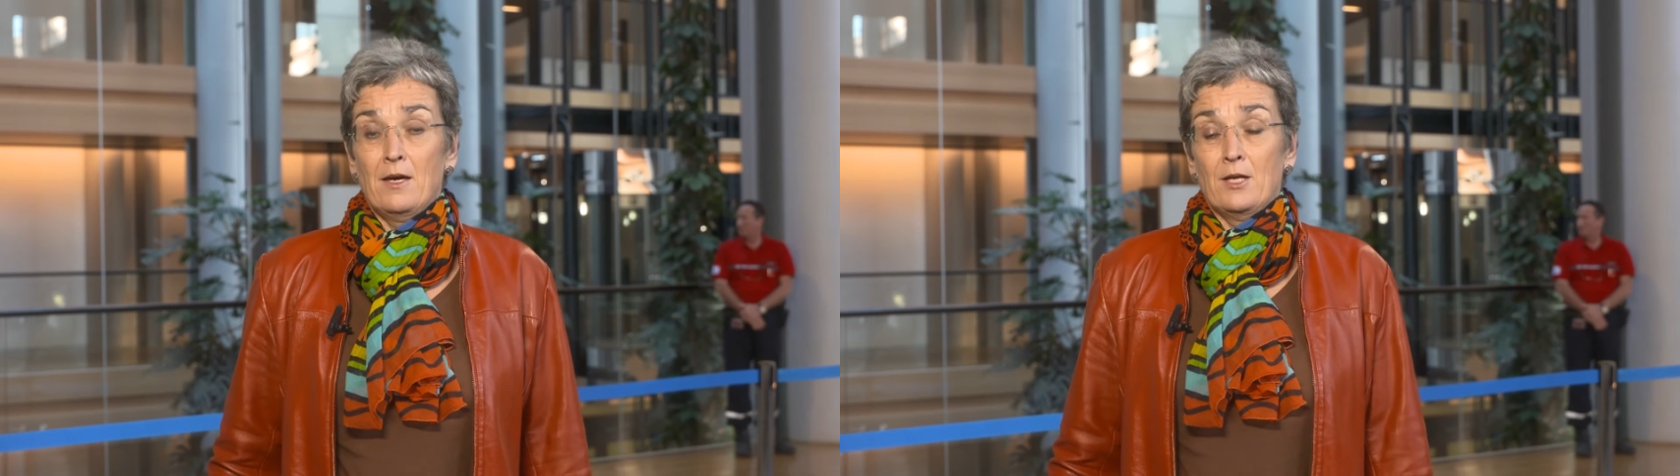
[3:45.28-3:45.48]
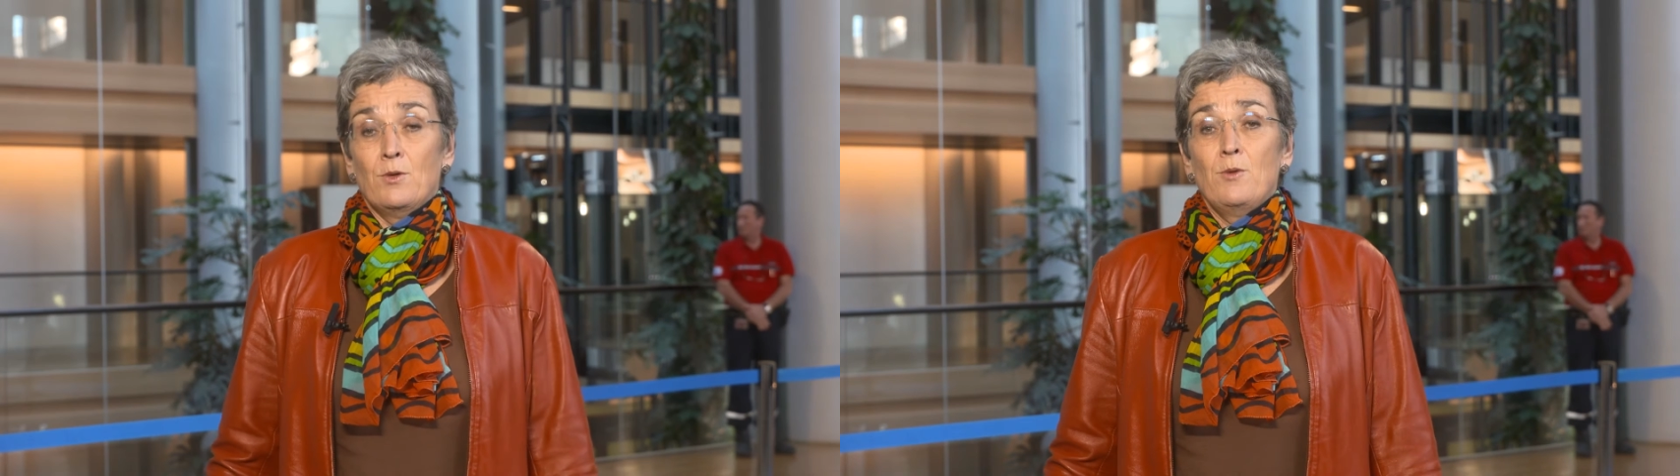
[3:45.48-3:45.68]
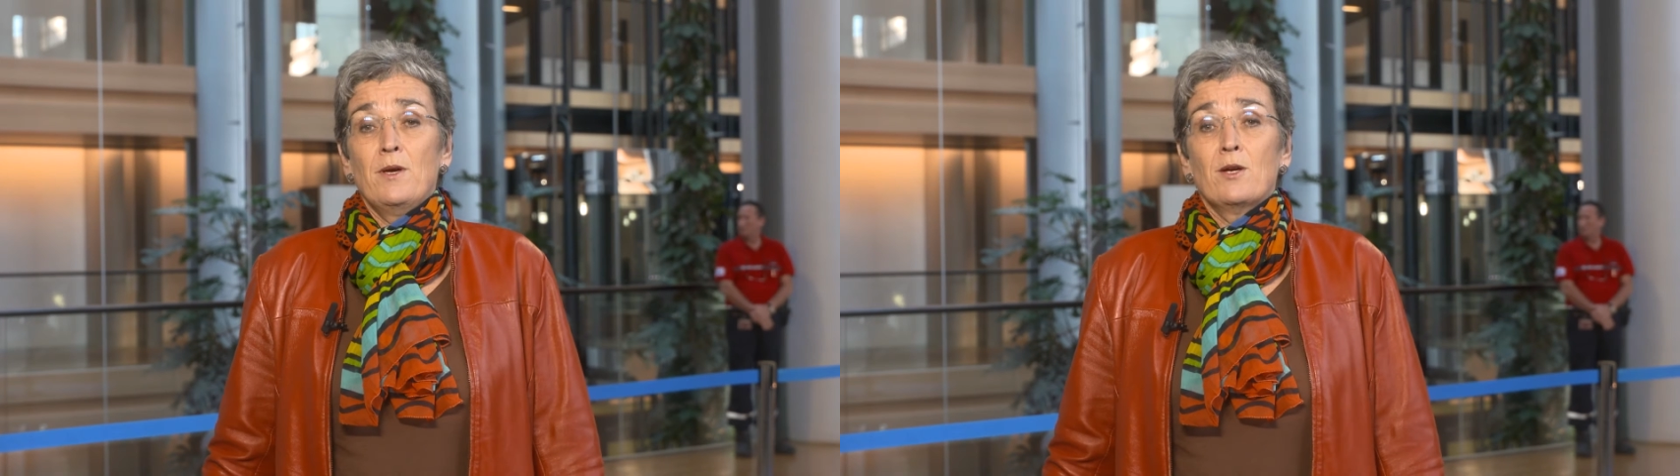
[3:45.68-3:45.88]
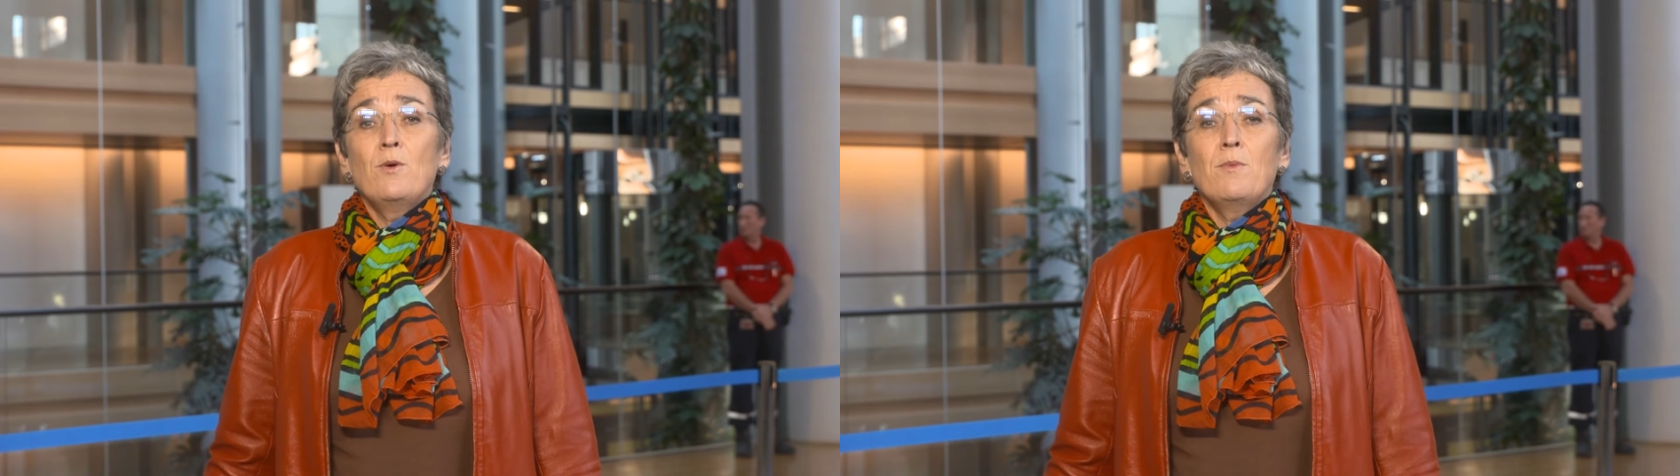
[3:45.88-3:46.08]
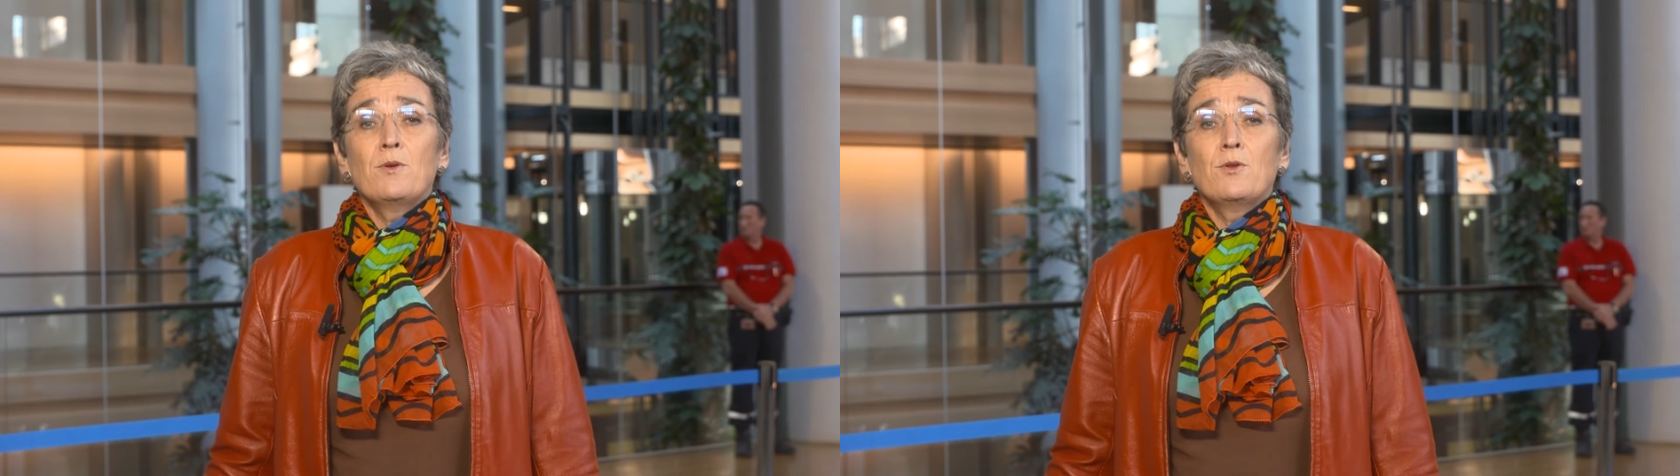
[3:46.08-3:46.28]
It will be
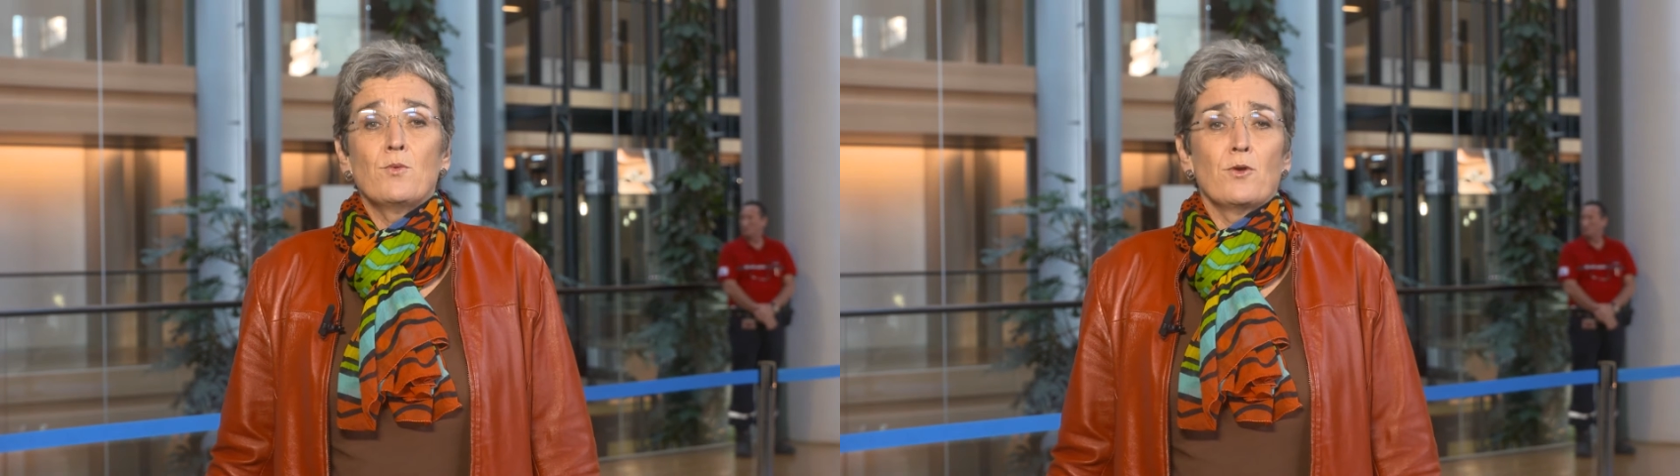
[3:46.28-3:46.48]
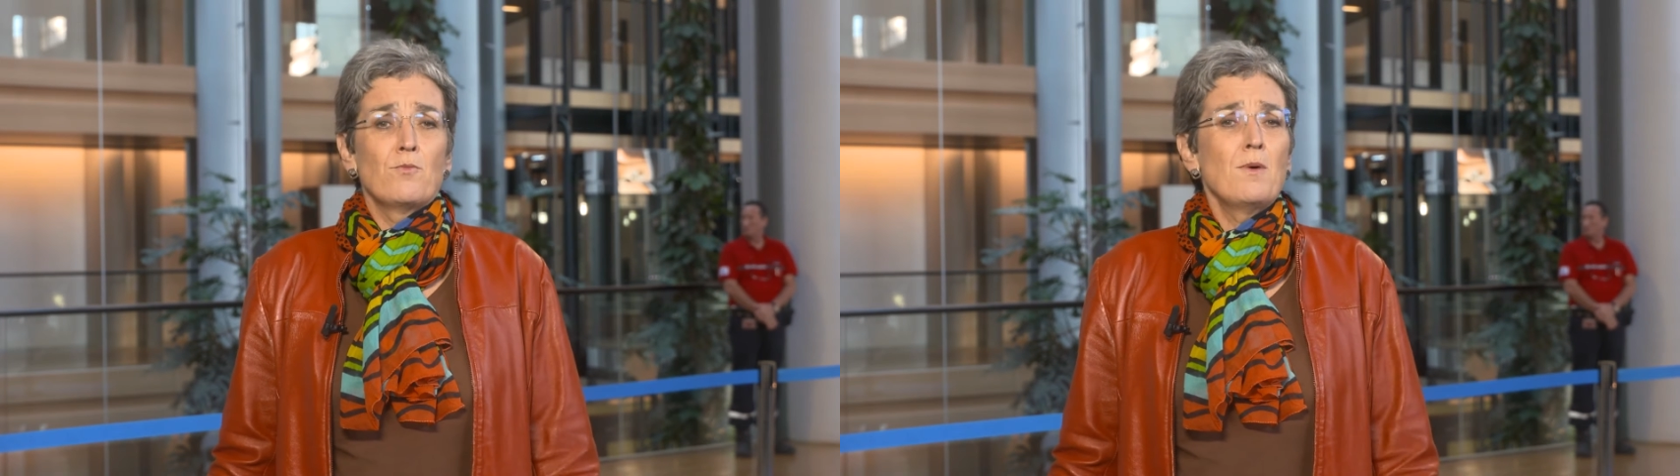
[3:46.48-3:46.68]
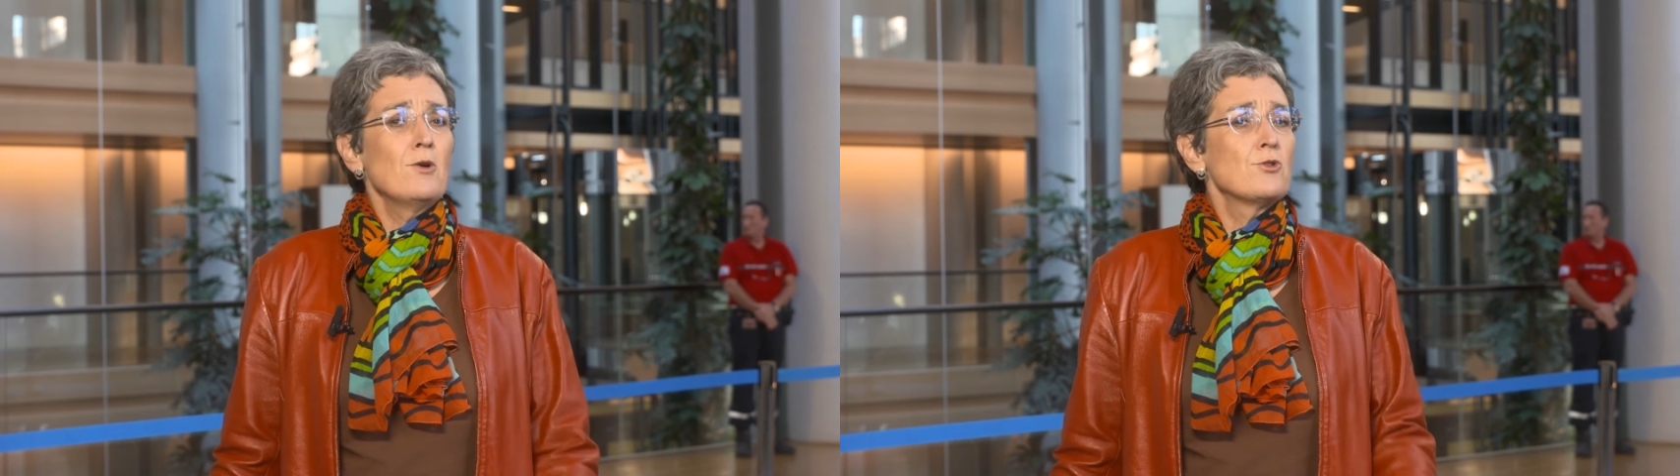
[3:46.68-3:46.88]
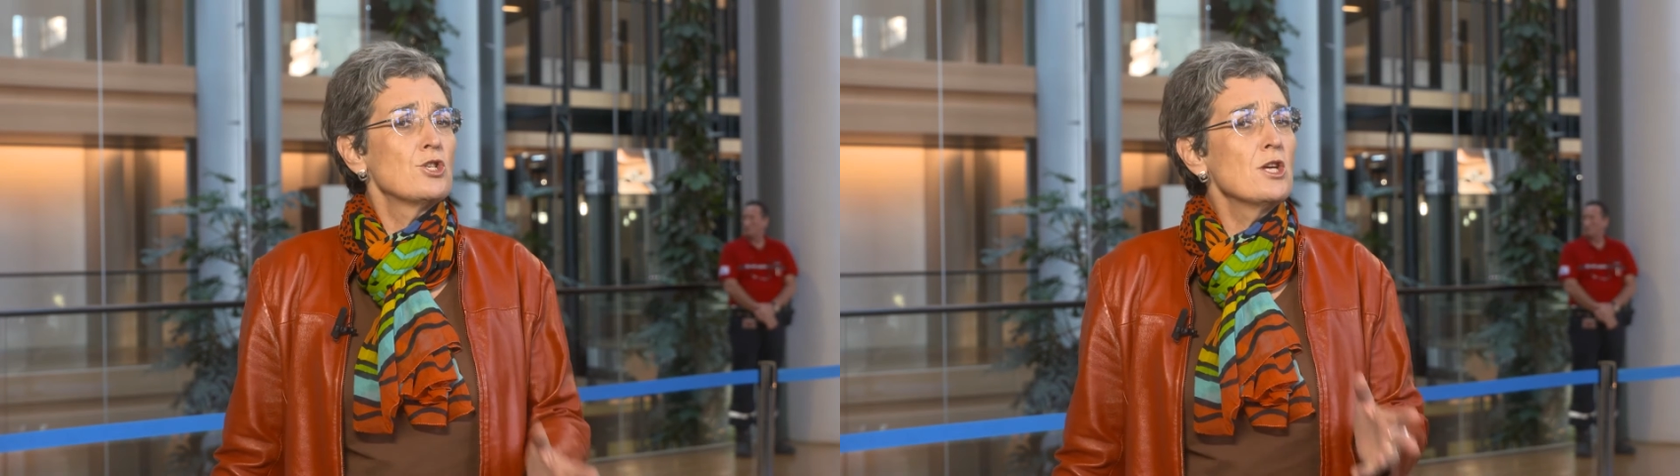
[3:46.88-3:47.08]
equipped with both